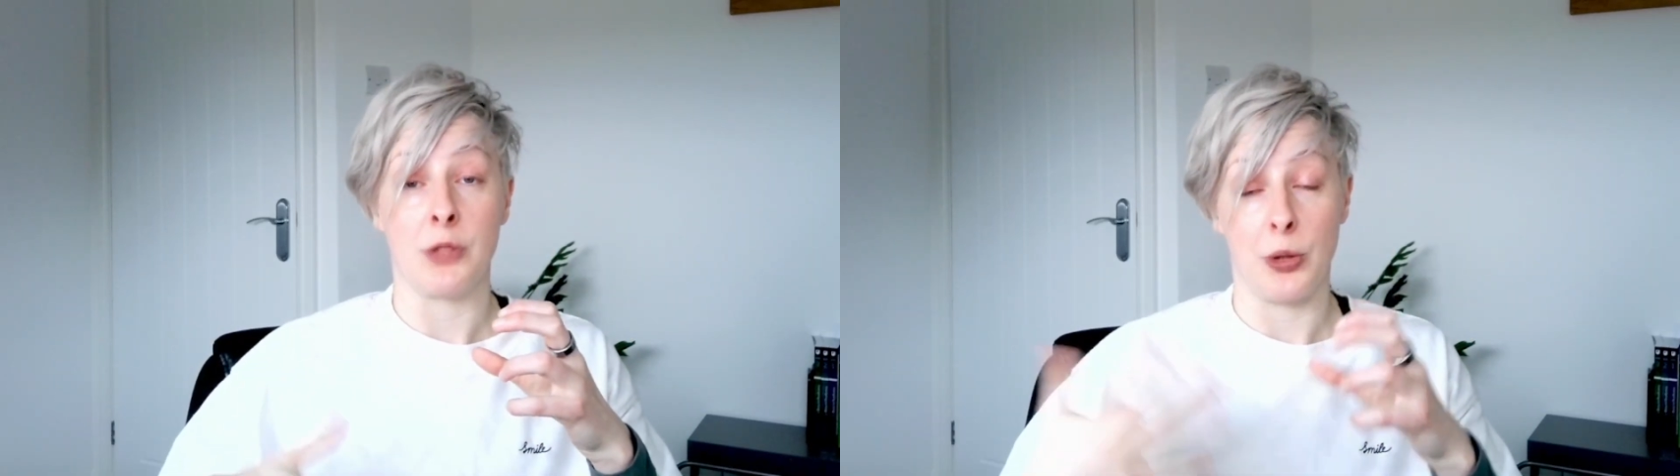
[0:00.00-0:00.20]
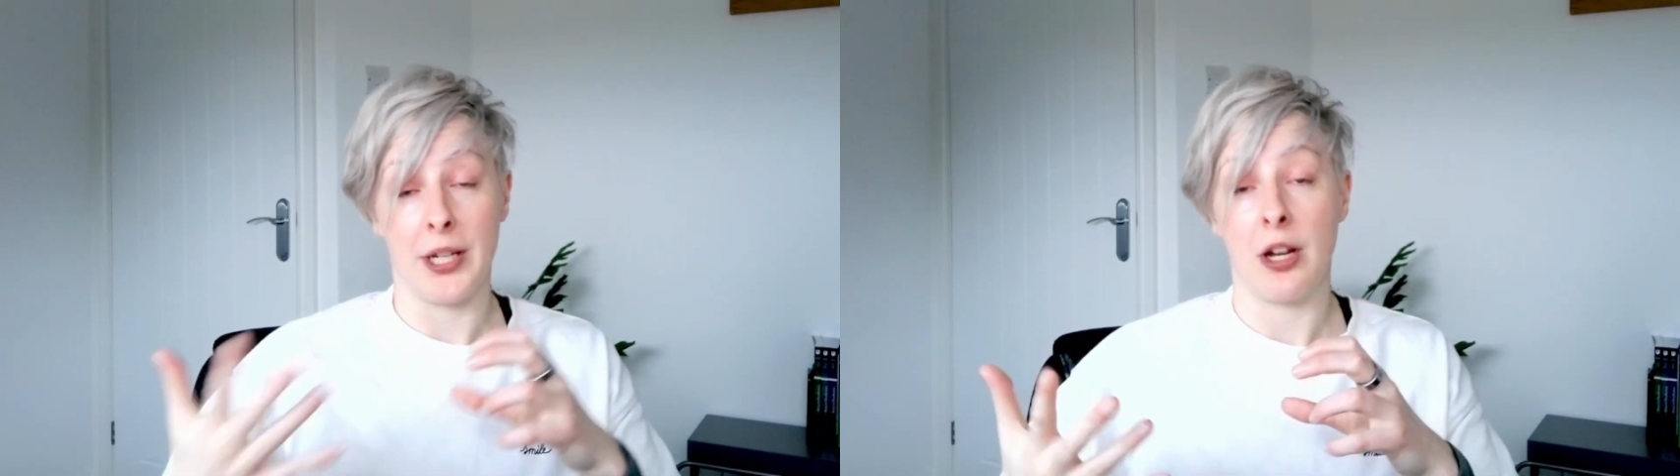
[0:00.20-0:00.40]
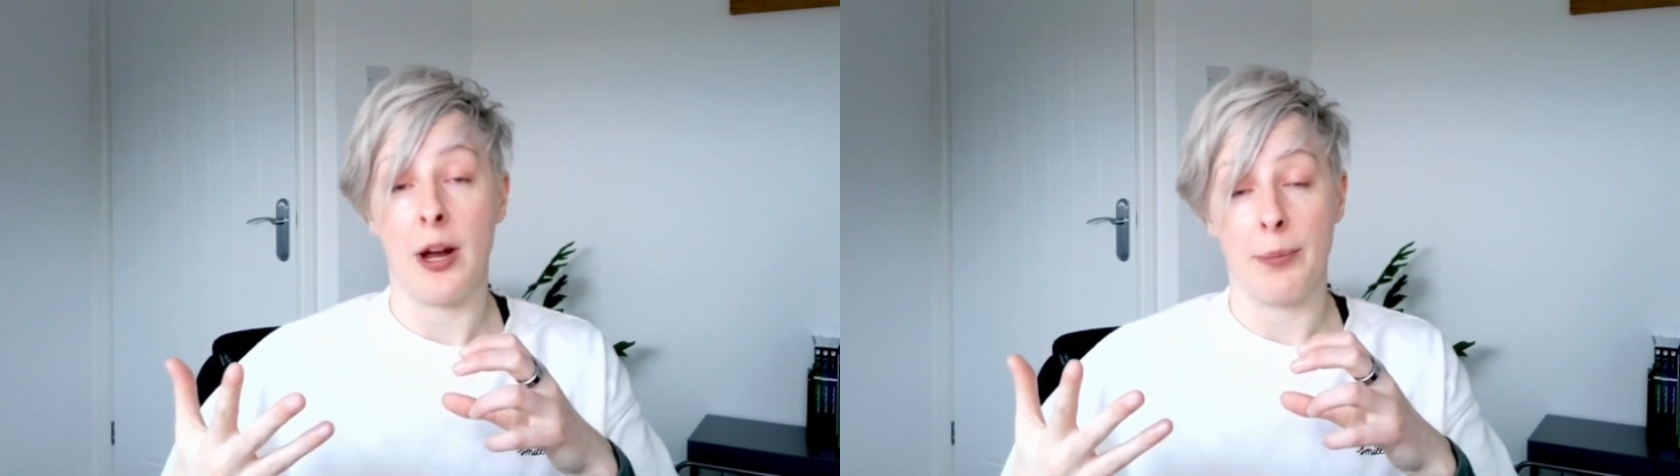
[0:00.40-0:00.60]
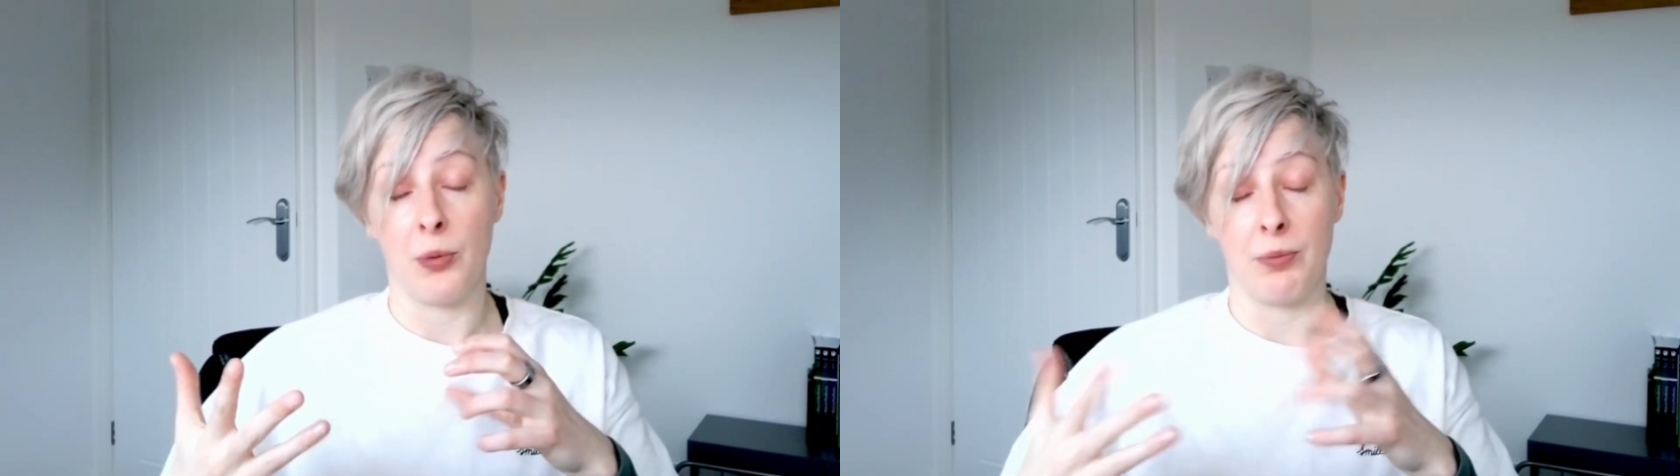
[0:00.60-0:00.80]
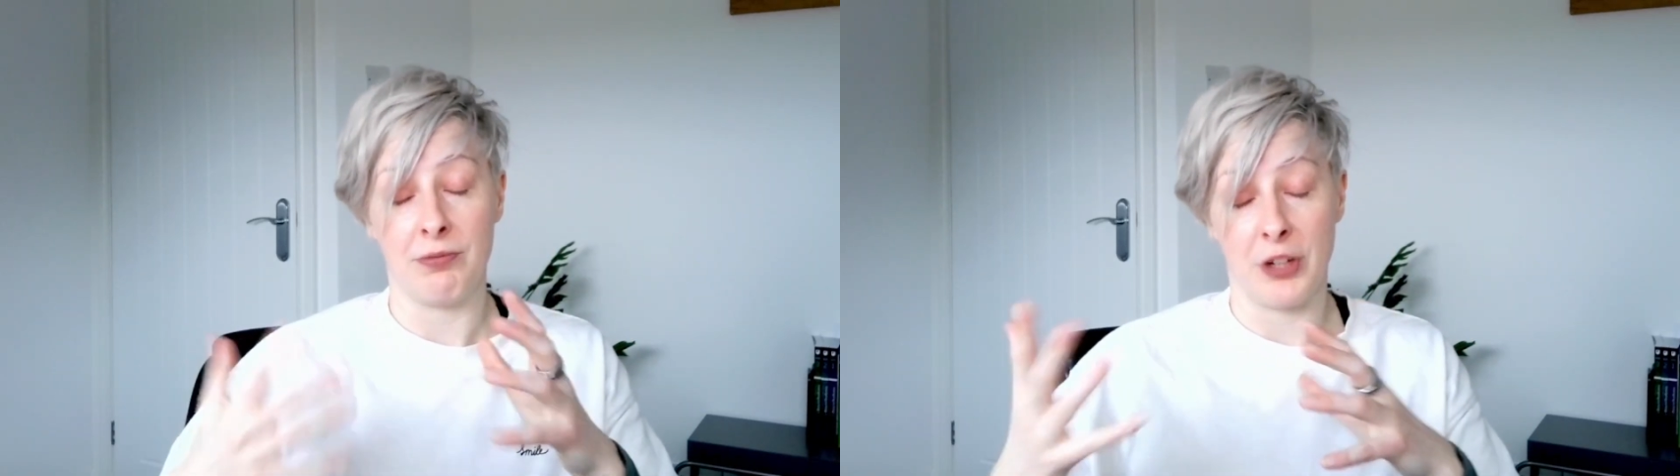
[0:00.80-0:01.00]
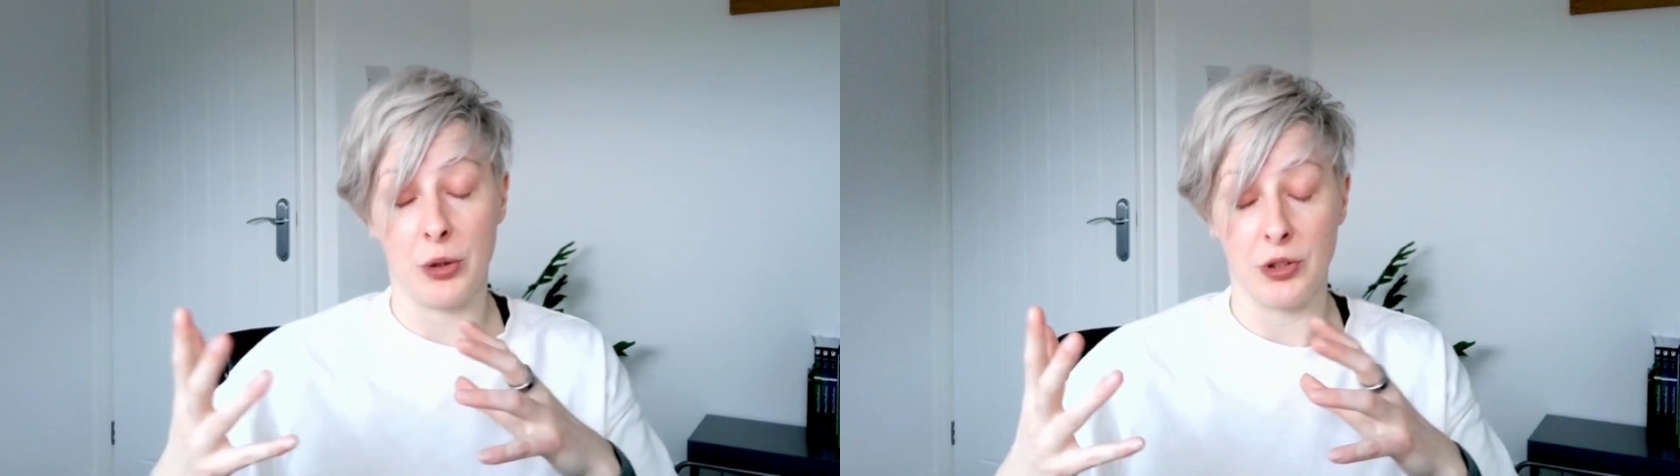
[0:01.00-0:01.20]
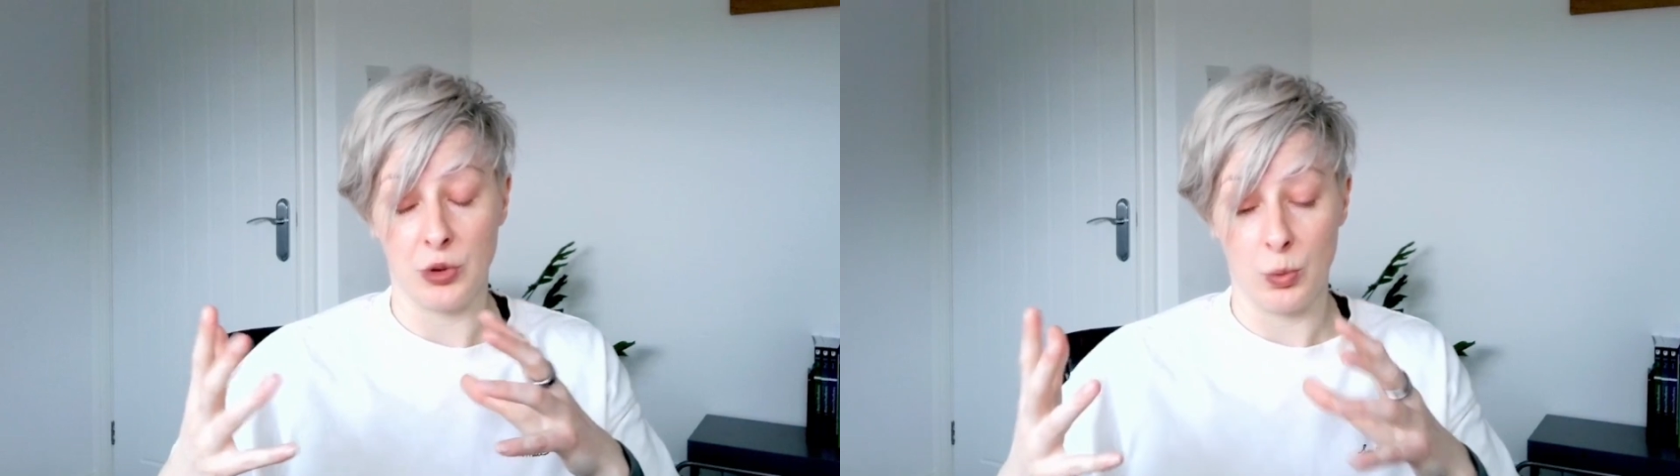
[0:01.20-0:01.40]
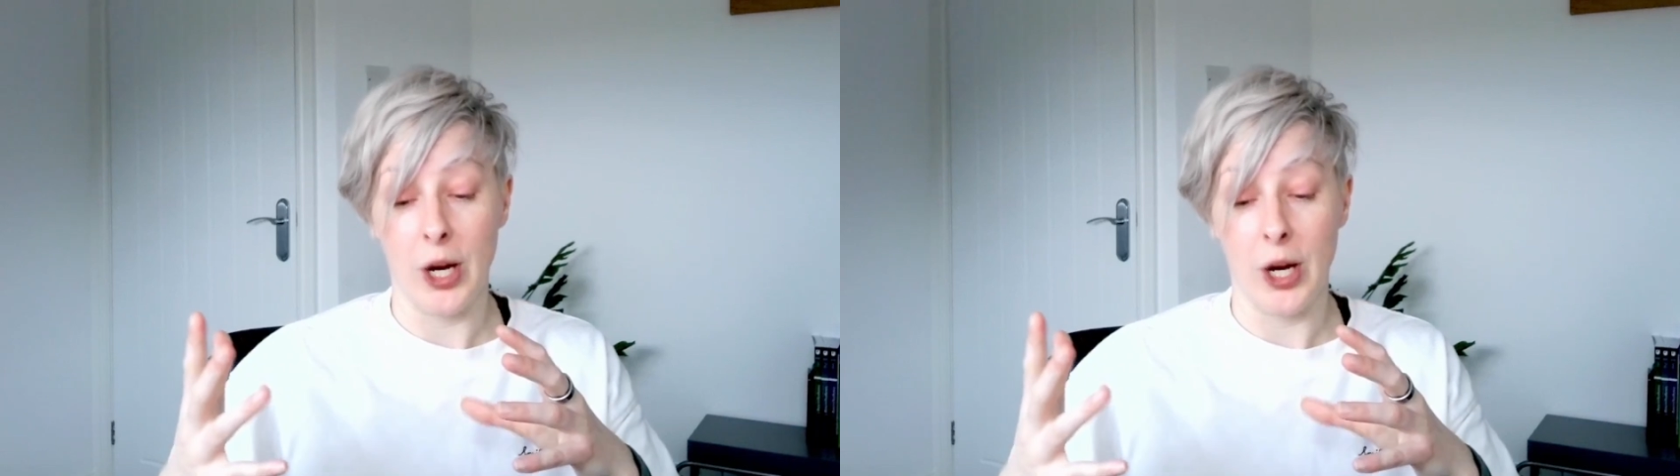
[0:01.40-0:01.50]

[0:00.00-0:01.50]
doing hyper-focused